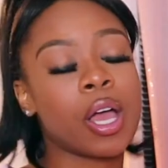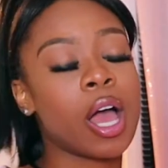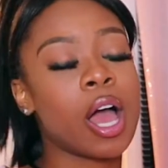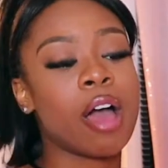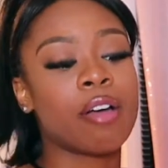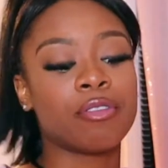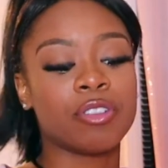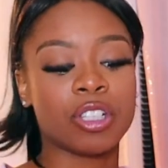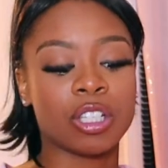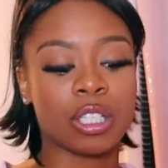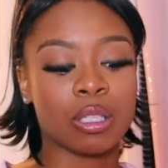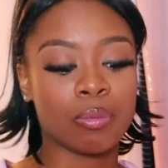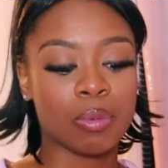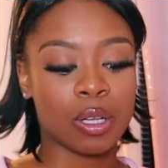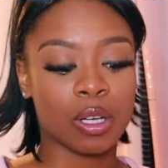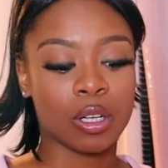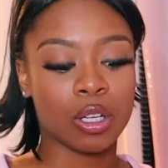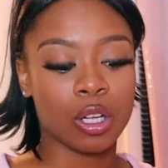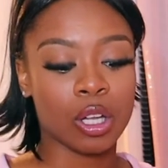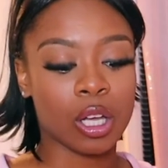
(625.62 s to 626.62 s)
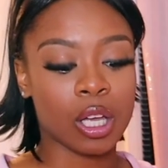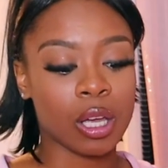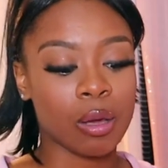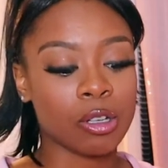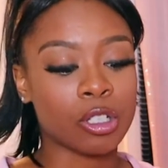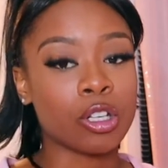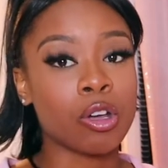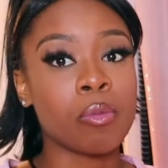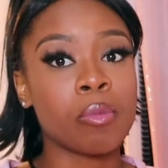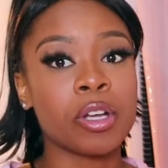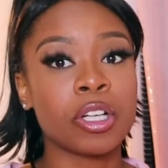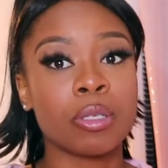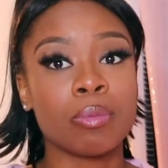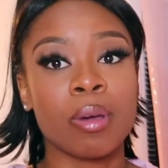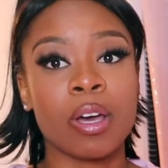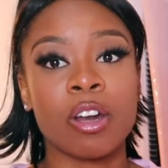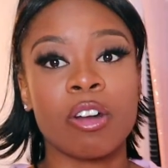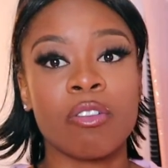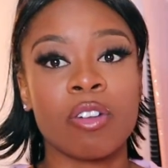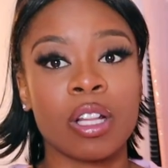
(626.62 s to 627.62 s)
I've just been looking so much
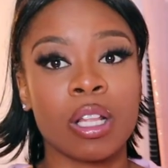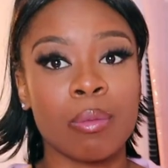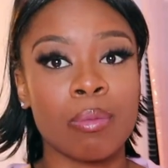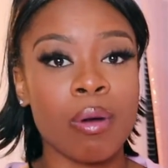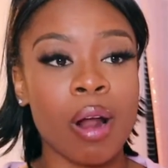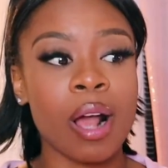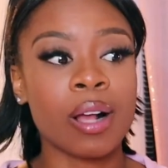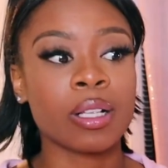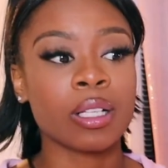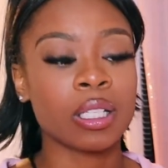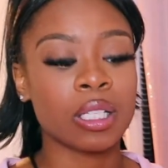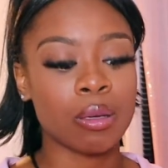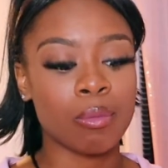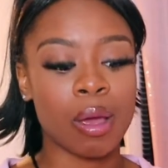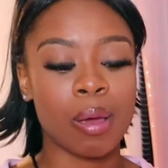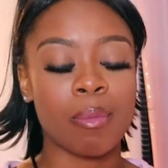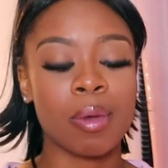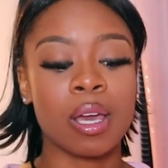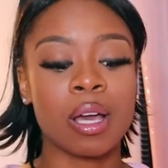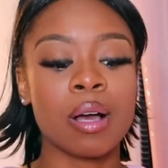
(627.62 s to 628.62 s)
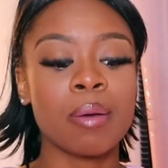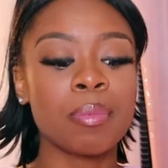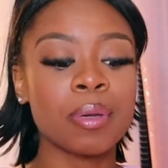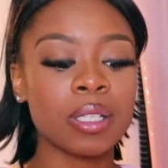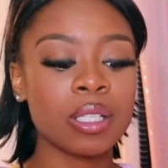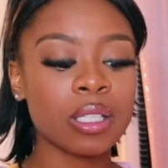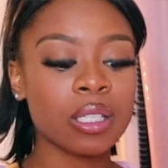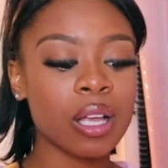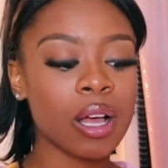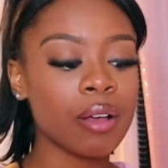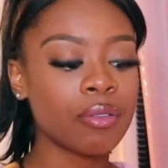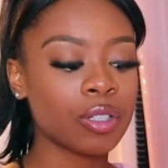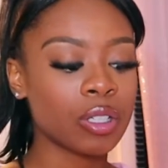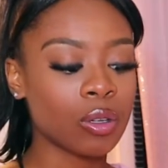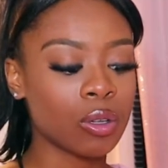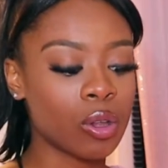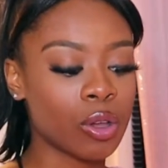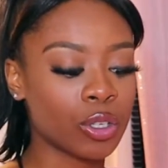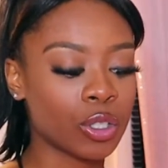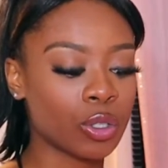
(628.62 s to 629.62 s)
better, really practicing my makeup and stuff. So
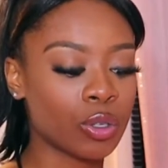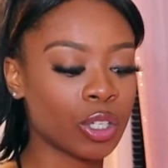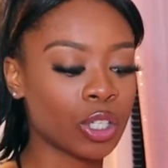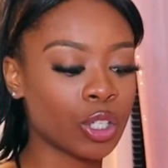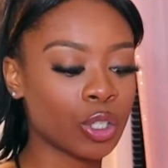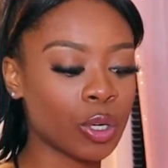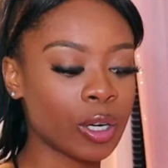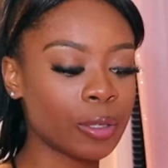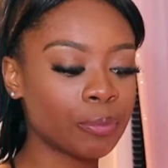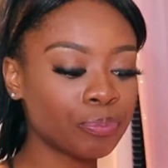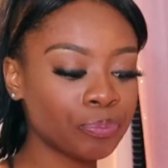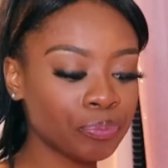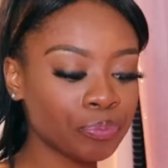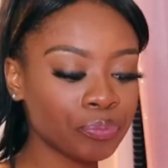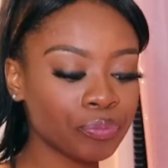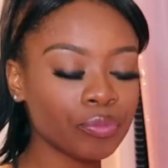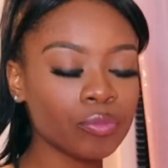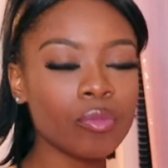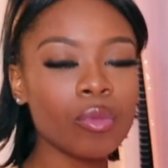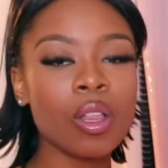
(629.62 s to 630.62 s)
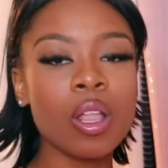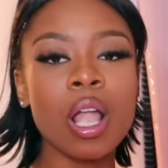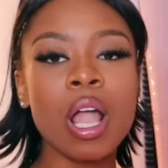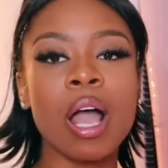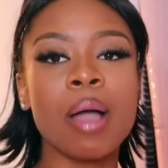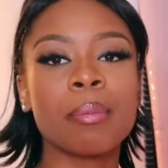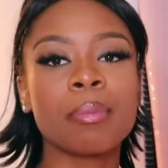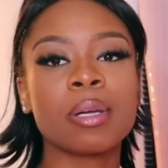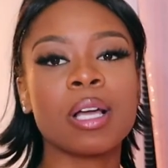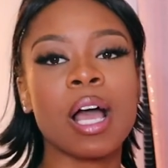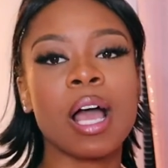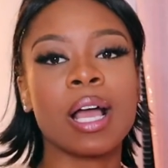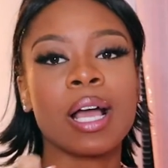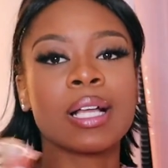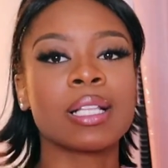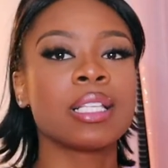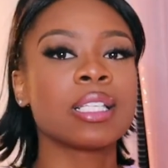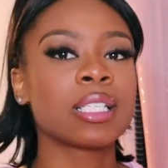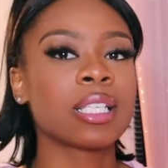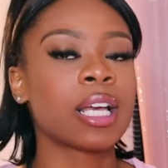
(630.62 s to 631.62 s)
long story short, I'm, um, I
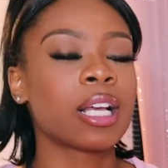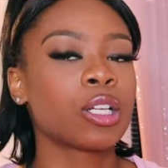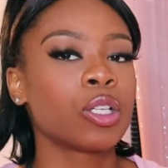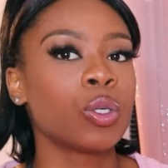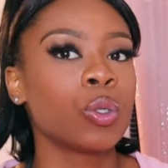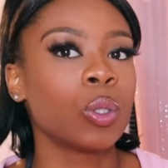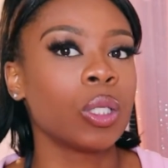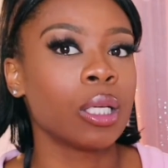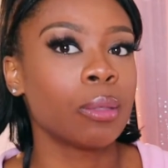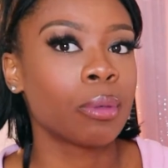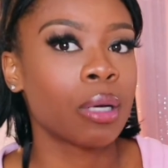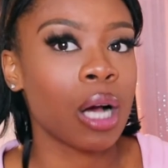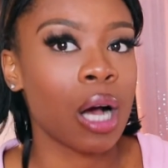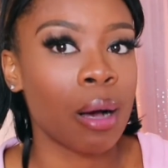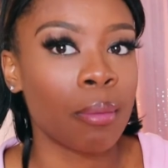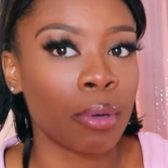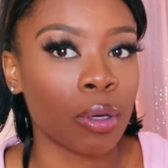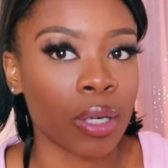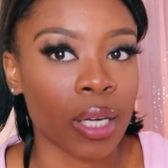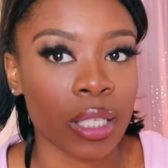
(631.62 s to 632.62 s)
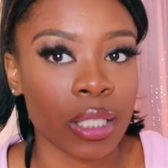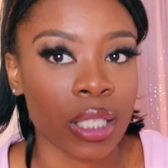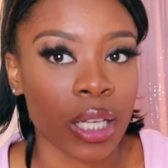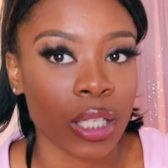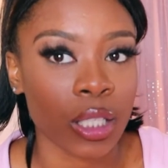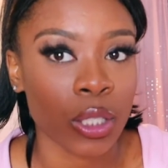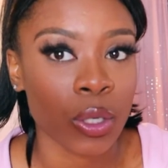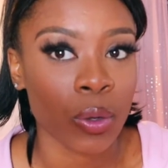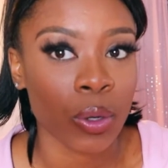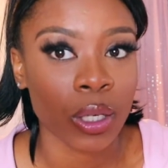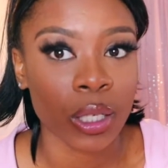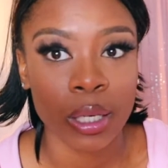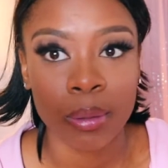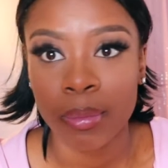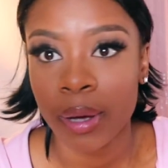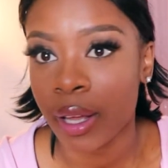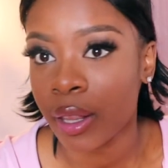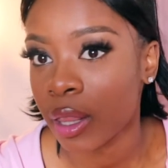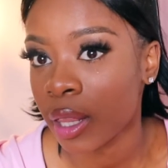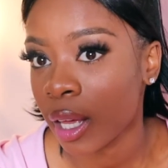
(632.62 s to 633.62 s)
got this like new lip combo that's like totally
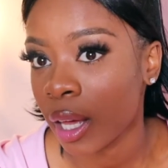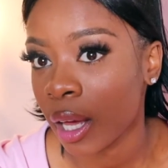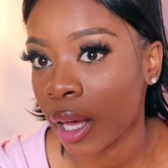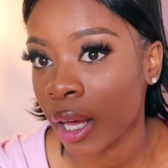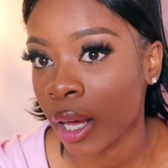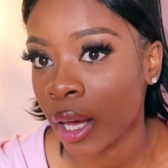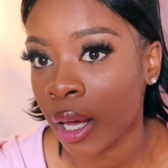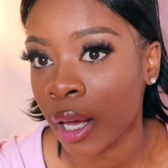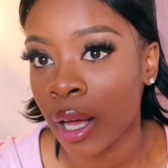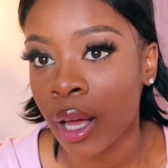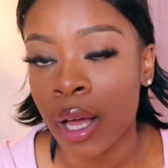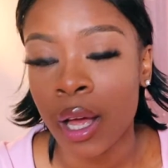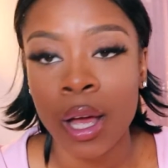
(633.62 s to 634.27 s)
my thing.